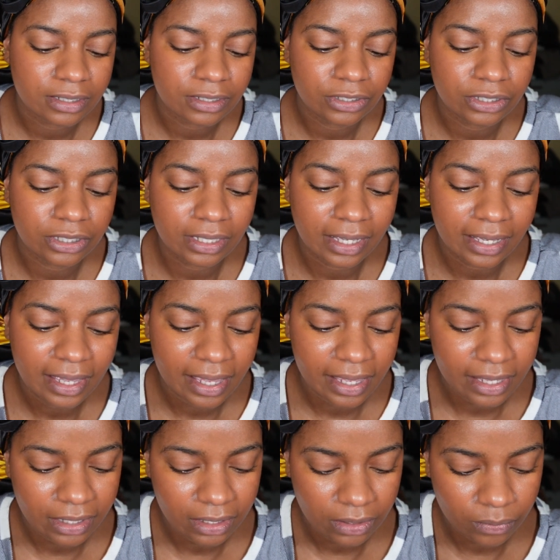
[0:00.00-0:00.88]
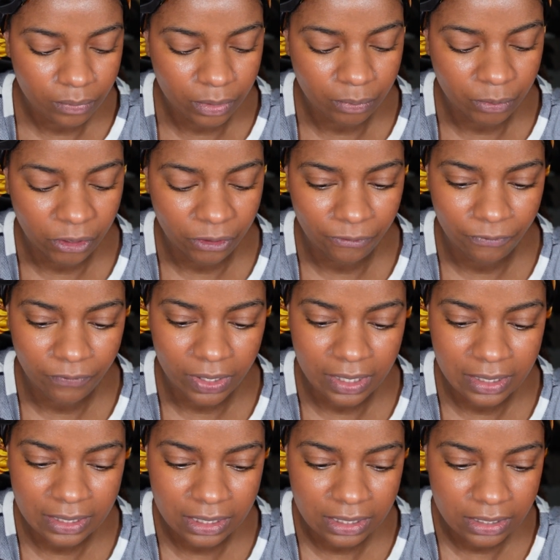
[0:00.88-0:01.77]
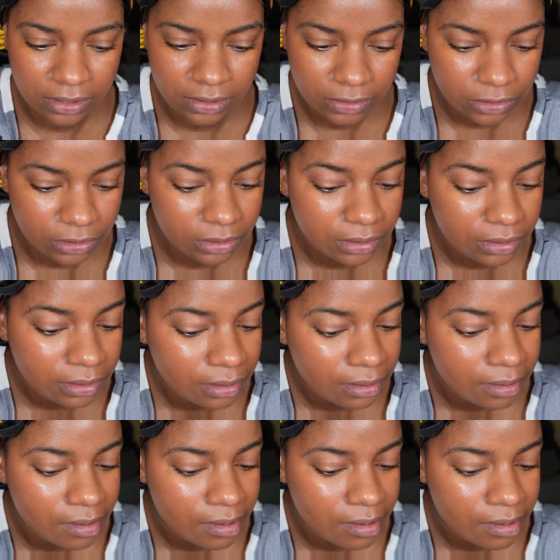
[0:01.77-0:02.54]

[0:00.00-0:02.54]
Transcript: skin. And the fact that I